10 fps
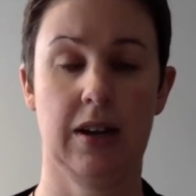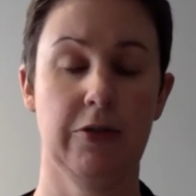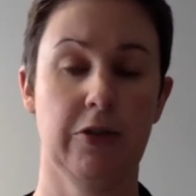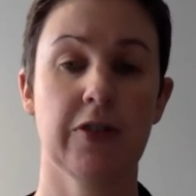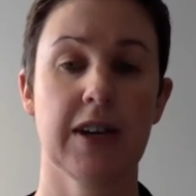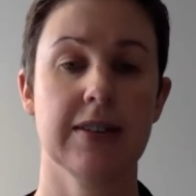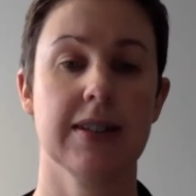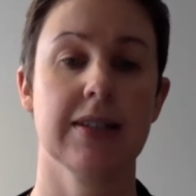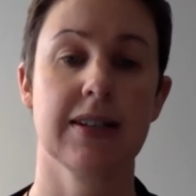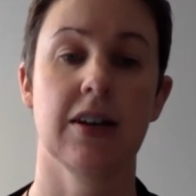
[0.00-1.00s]

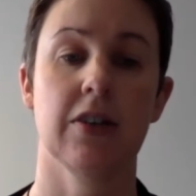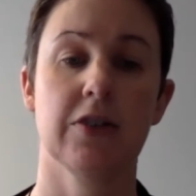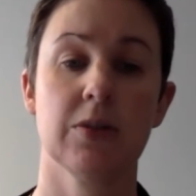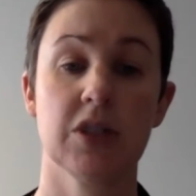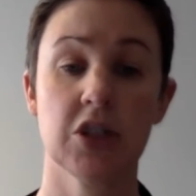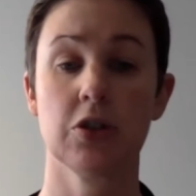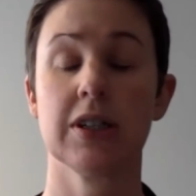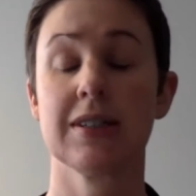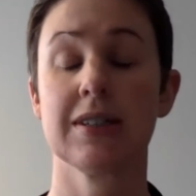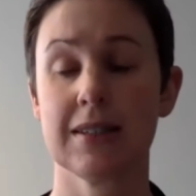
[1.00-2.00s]
front-facing staff to ensure
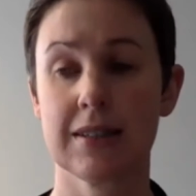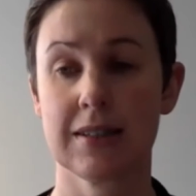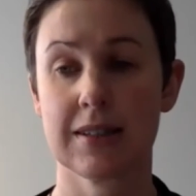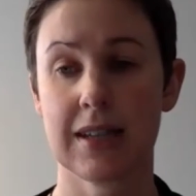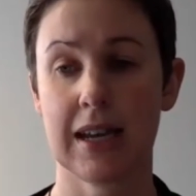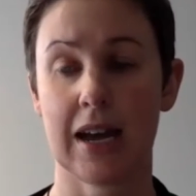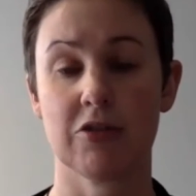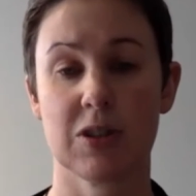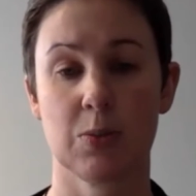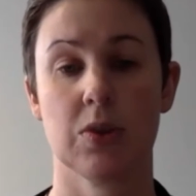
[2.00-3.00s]
consistency and
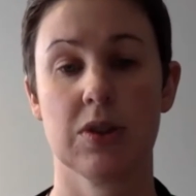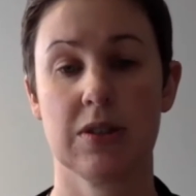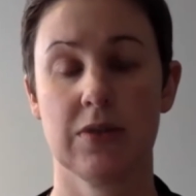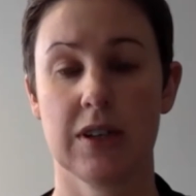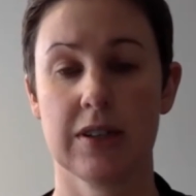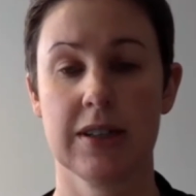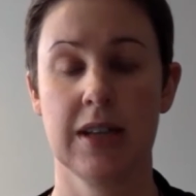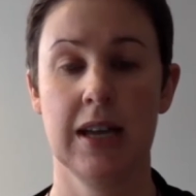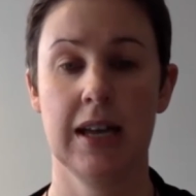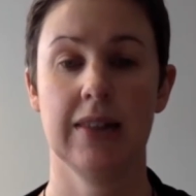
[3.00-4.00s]
responsiveness
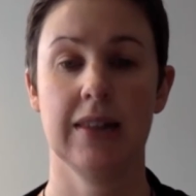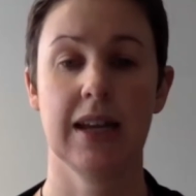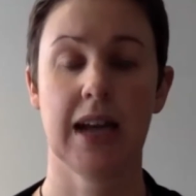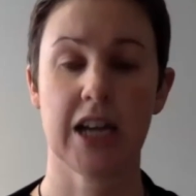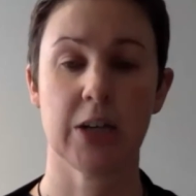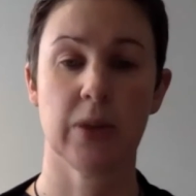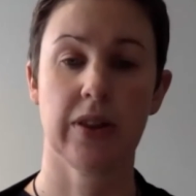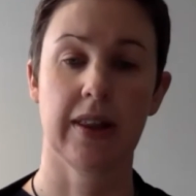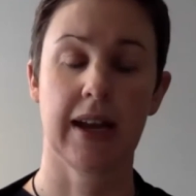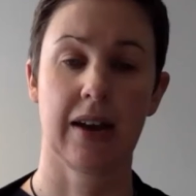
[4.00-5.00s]
in the engagement
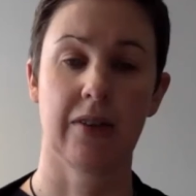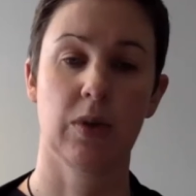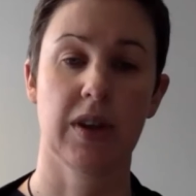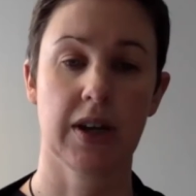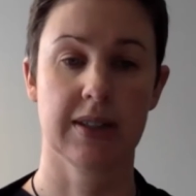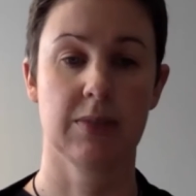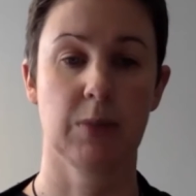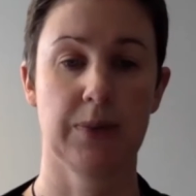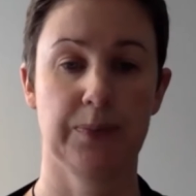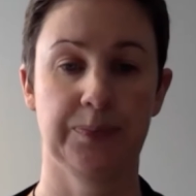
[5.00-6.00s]
that they have with the customer.